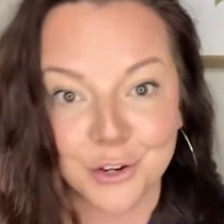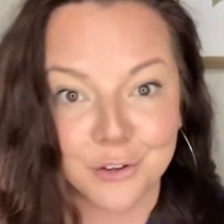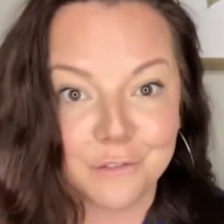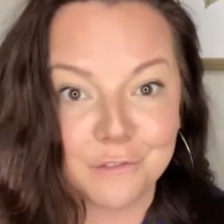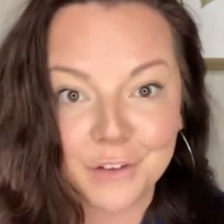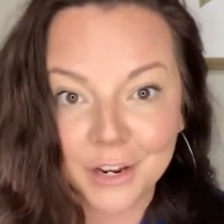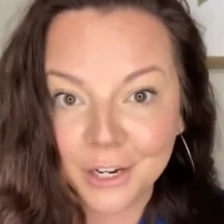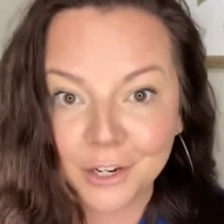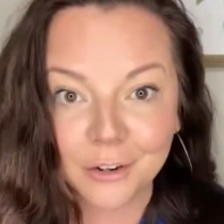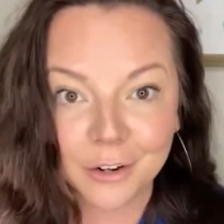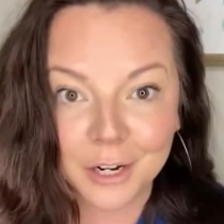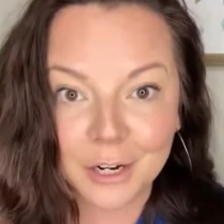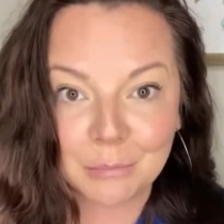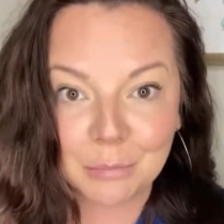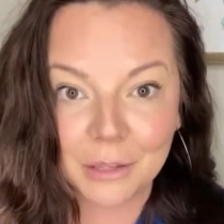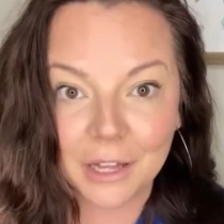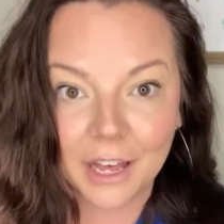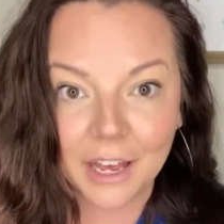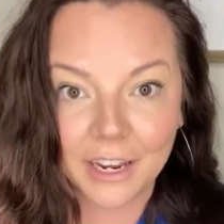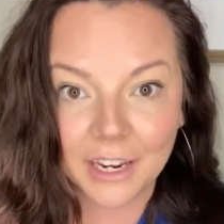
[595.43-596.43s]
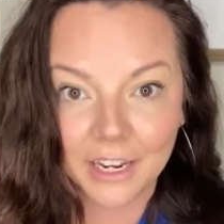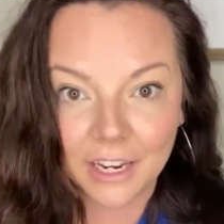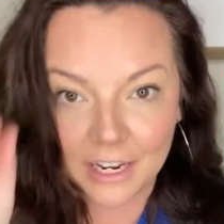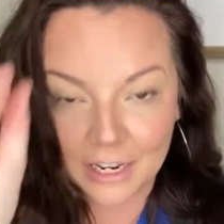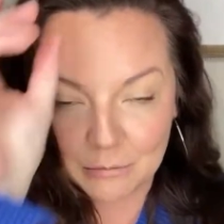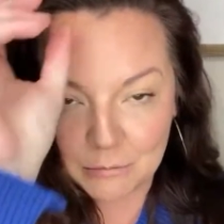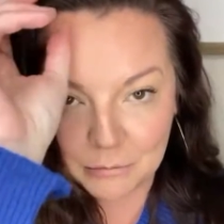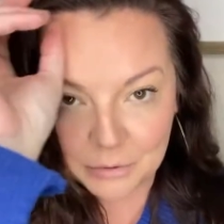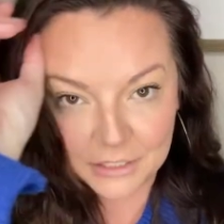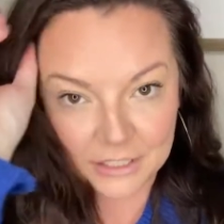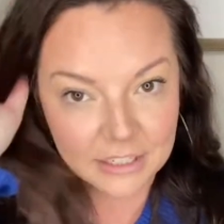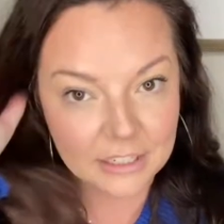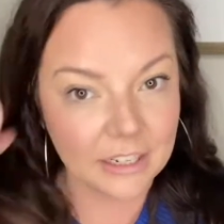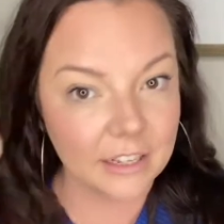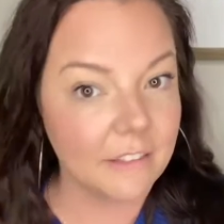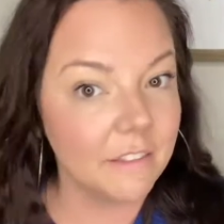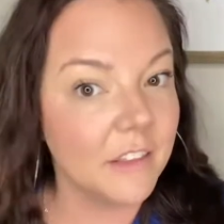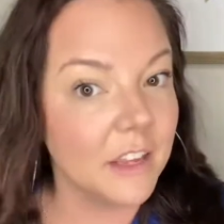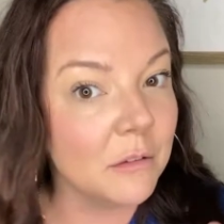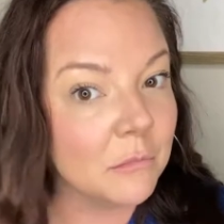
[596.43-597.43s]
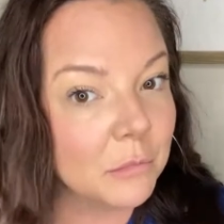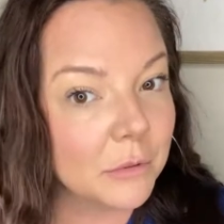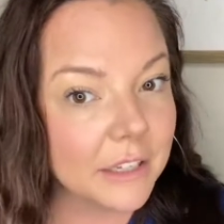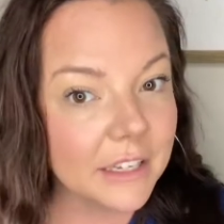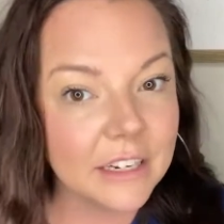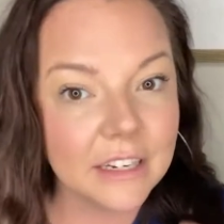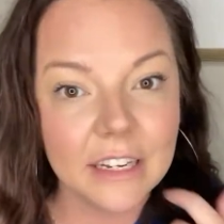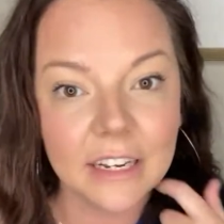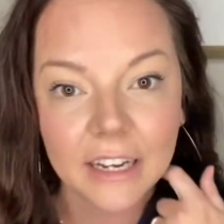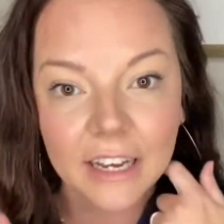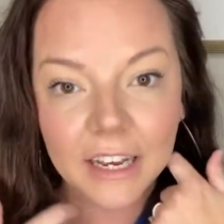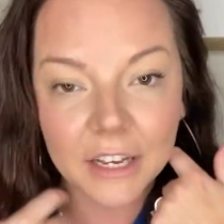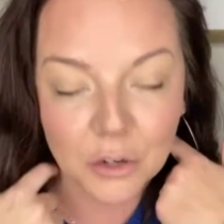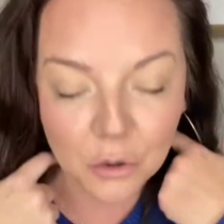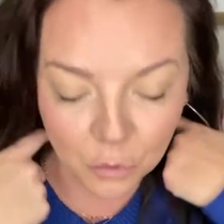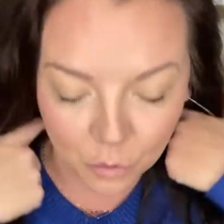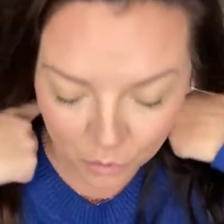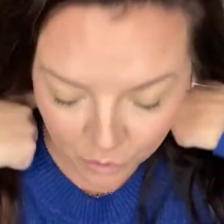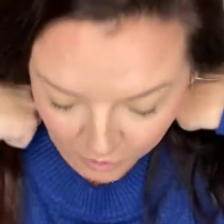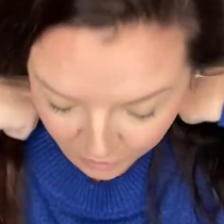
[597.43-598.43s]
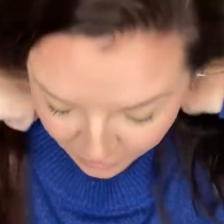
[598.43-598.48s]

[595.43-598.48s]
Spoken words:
finger and applying it and then blending it, or